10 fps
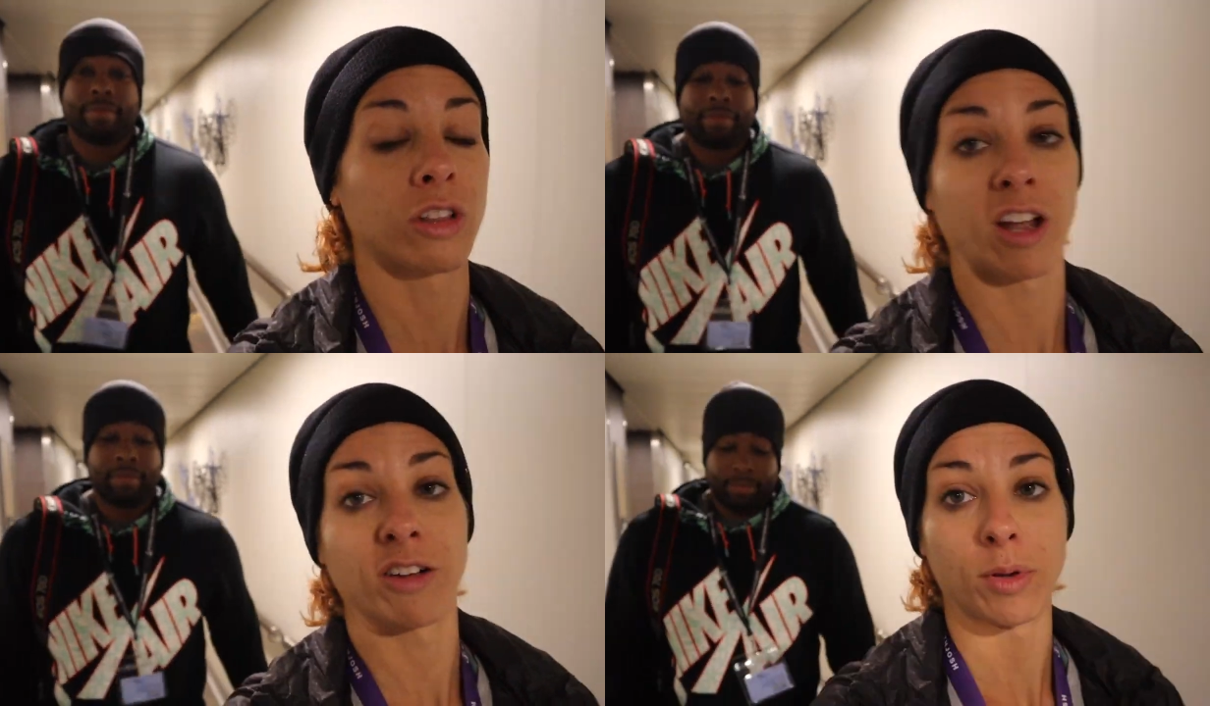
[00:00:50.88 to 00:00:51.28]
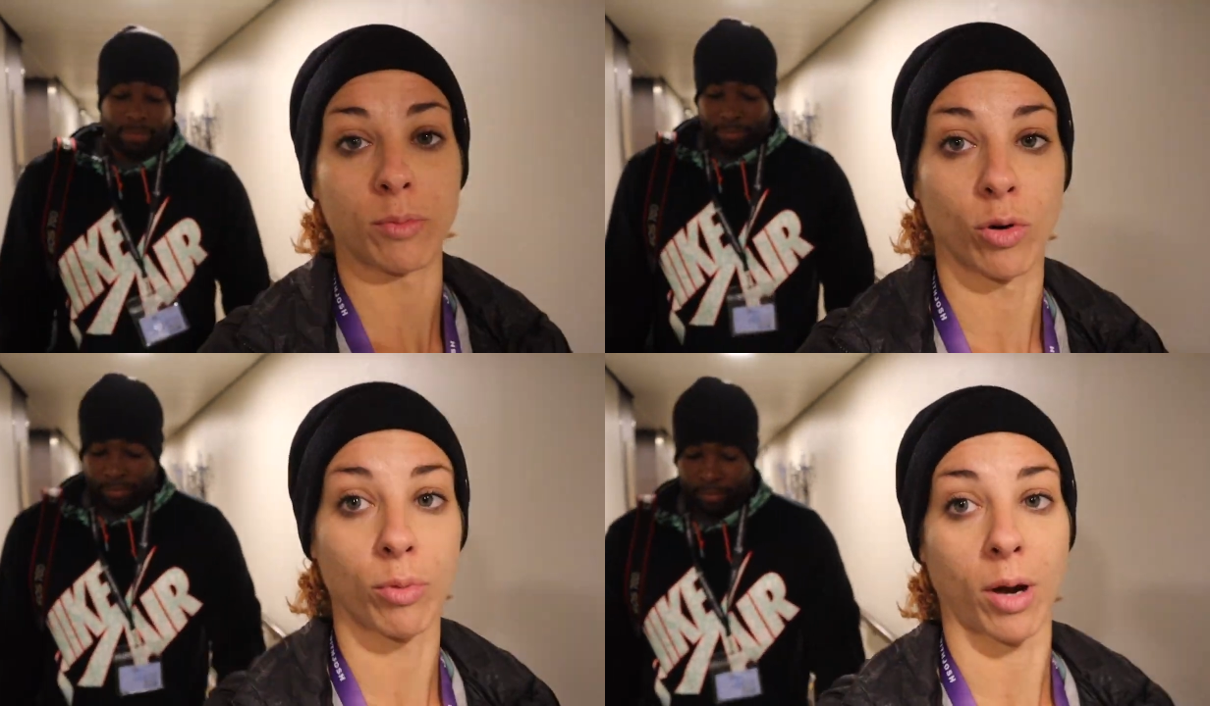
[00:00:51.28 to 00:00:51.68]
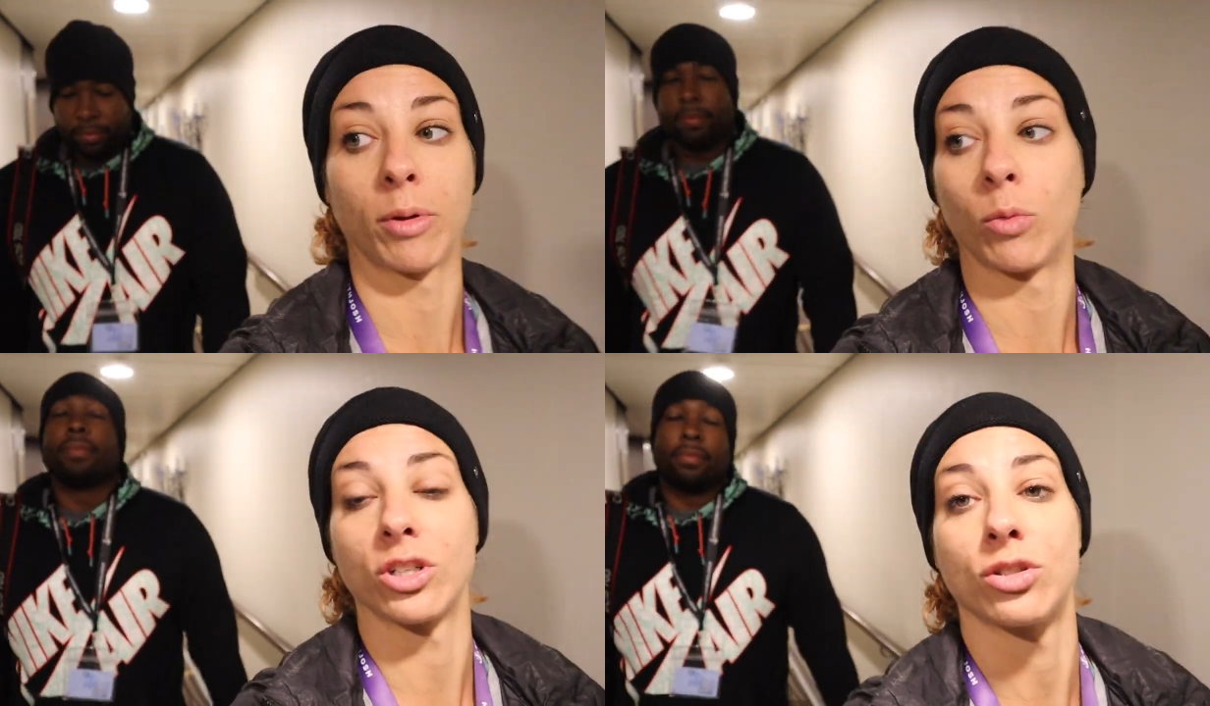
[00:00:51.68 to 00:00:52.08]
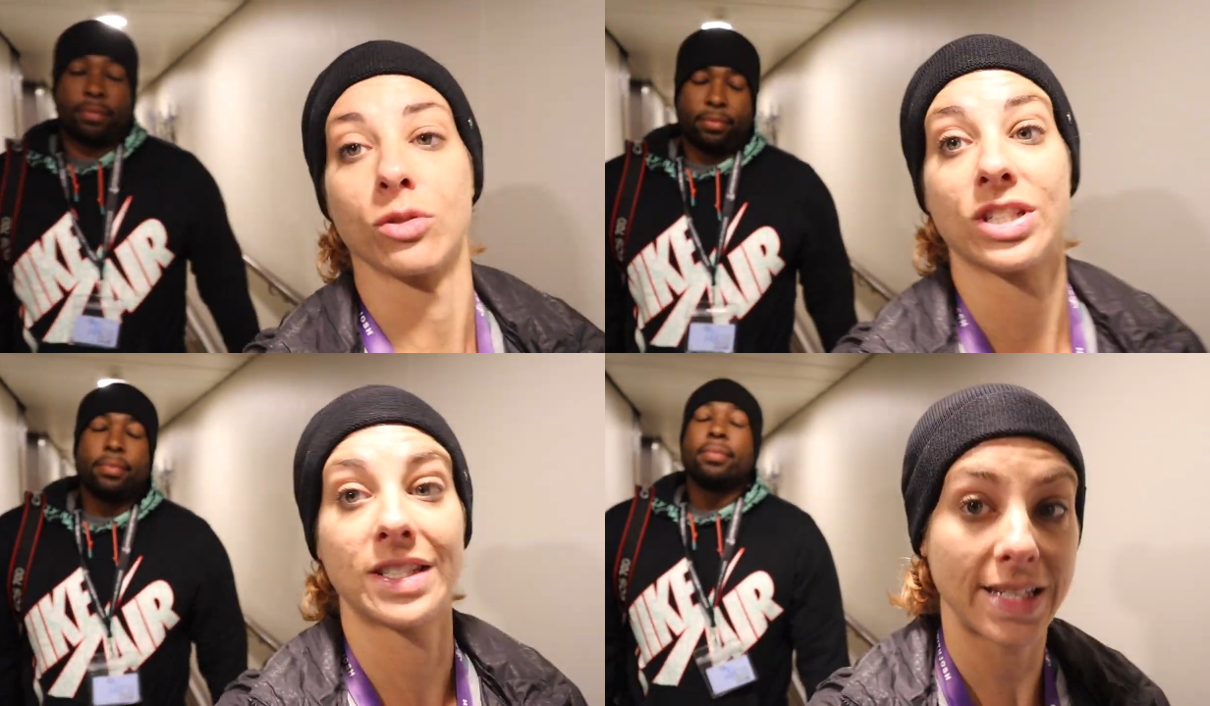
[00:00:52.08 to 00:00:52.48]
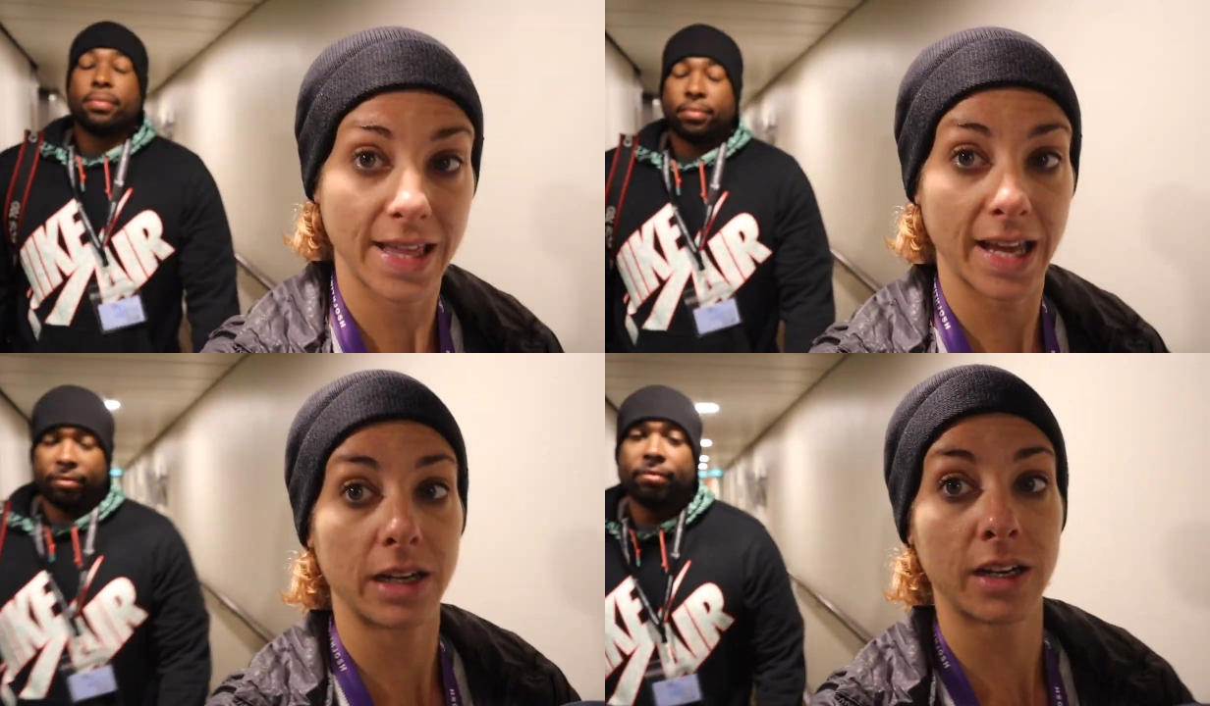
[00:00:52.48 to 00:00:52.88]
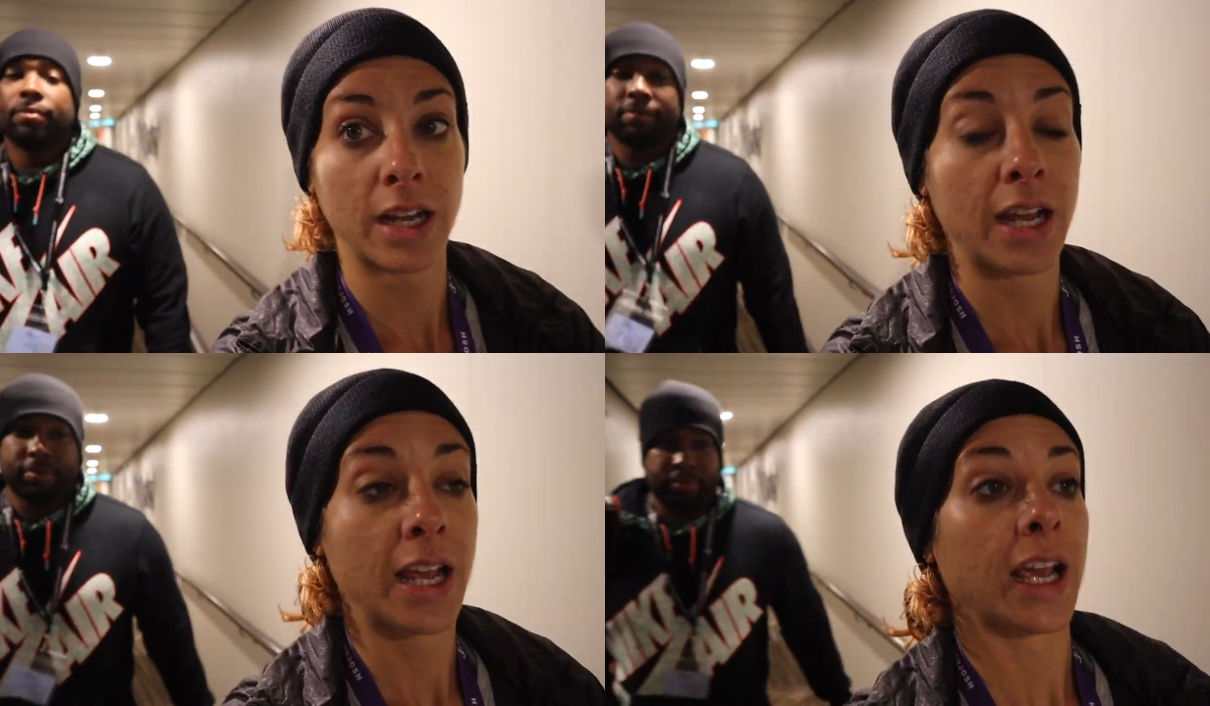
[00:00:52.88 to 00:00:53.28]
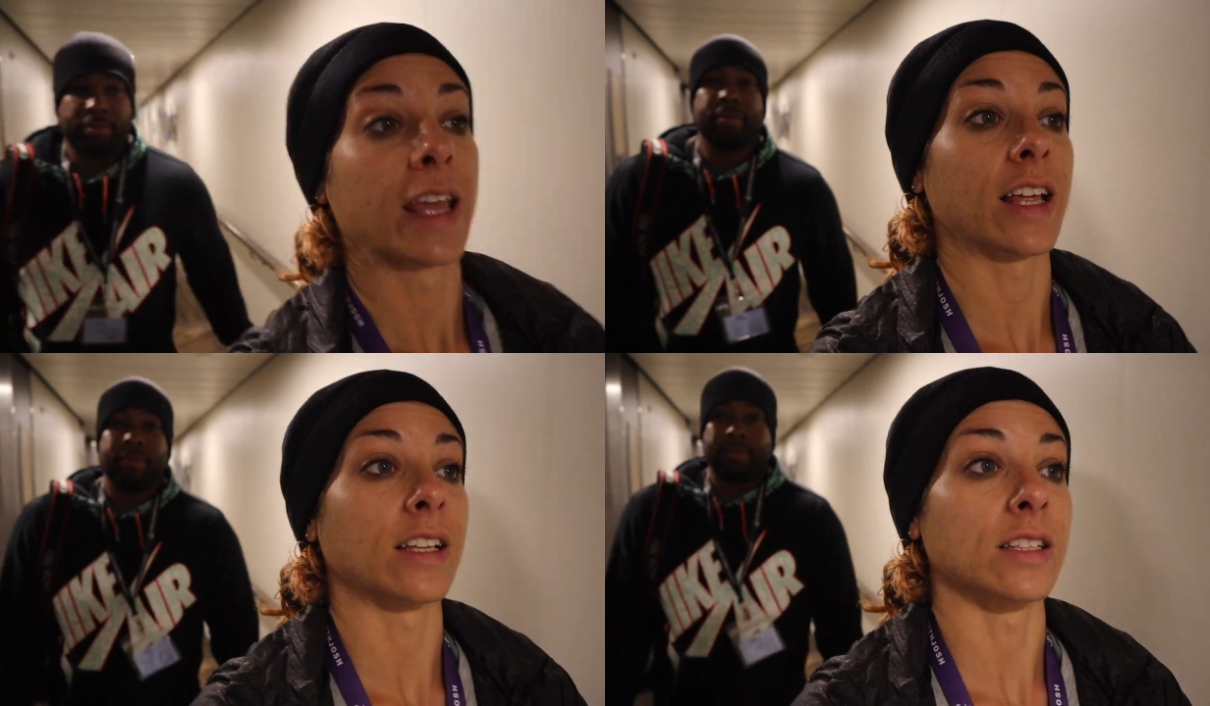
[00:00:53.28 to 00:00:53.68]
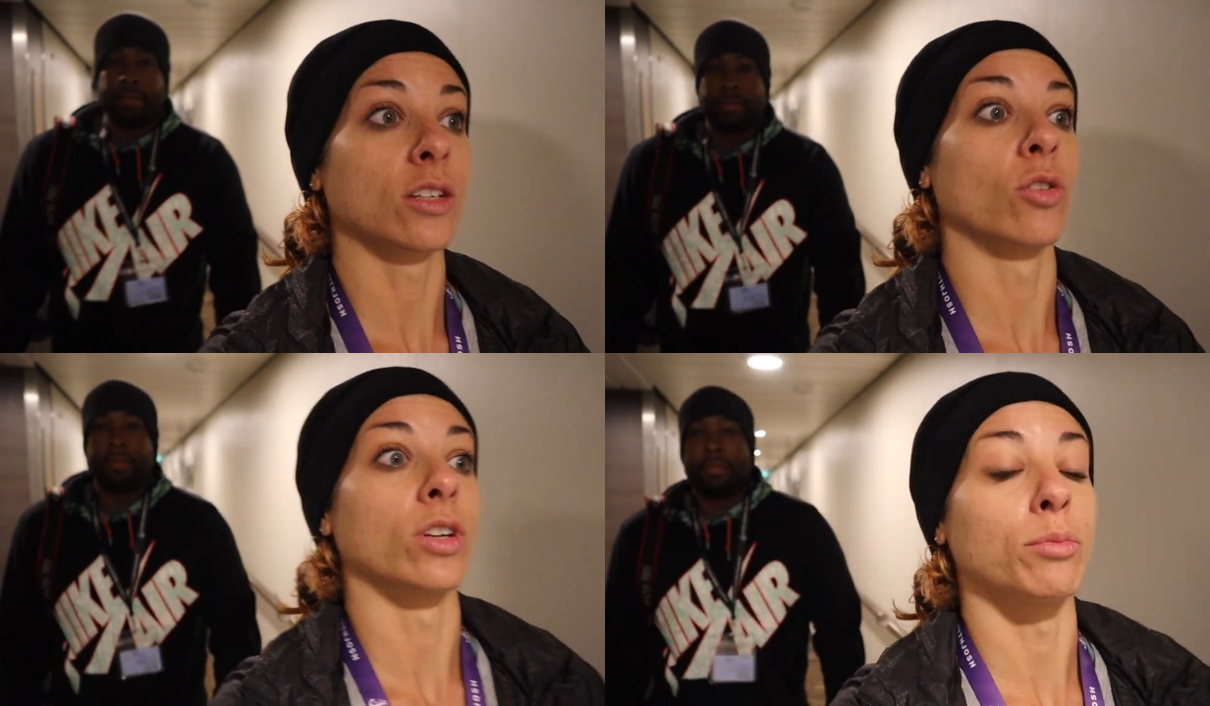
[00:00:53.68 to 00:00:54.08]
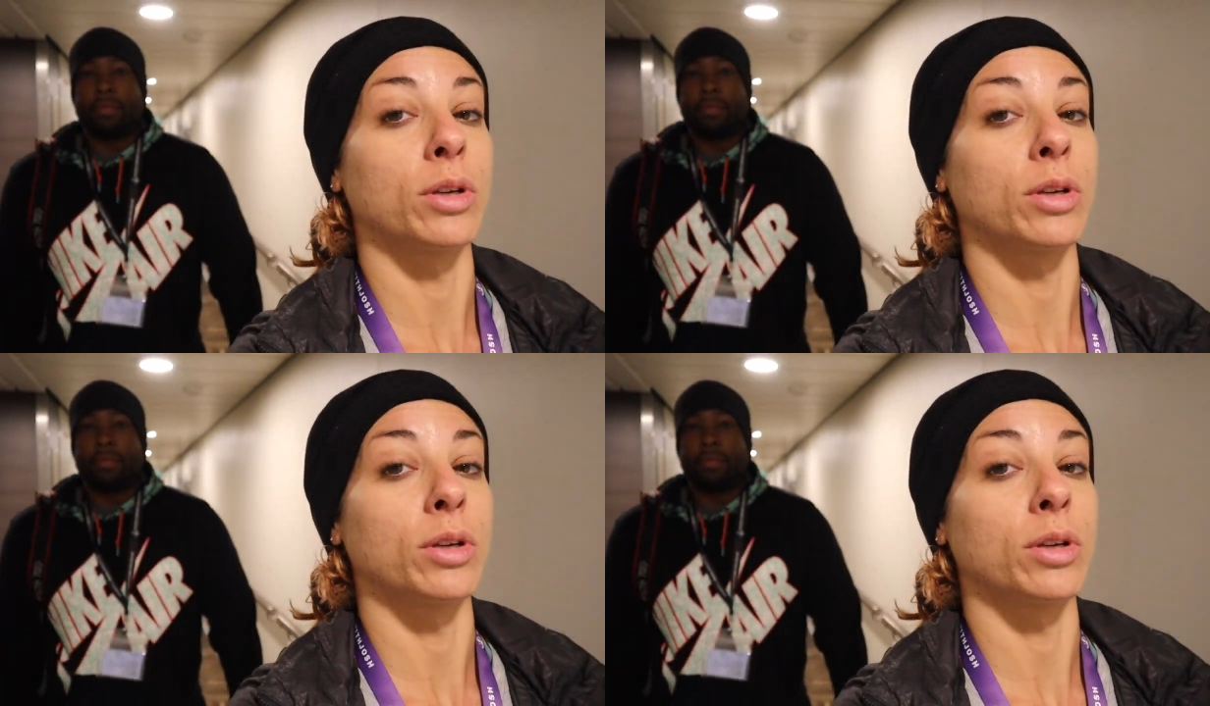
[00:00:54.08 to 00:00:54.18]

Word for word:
Speaker 1: a lot of people probably want to see that. And that's going to